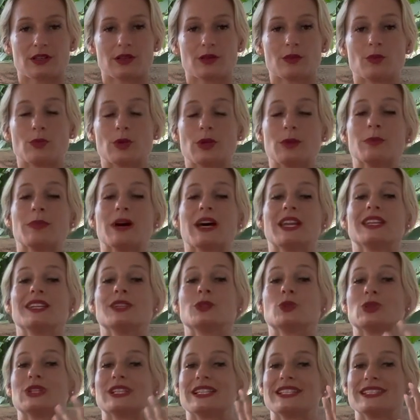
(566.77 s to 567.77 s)
When body
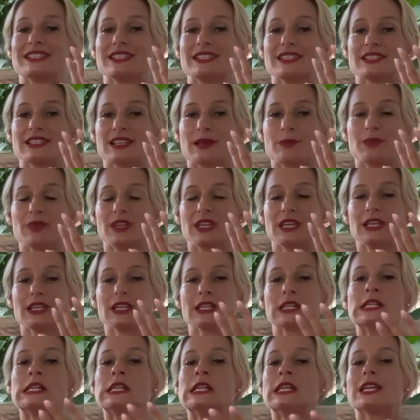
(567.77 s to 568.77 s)
releases something,
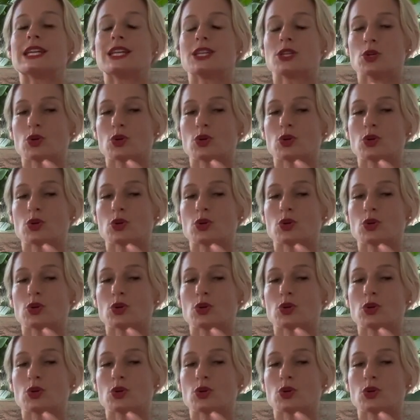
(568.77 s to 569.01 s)
it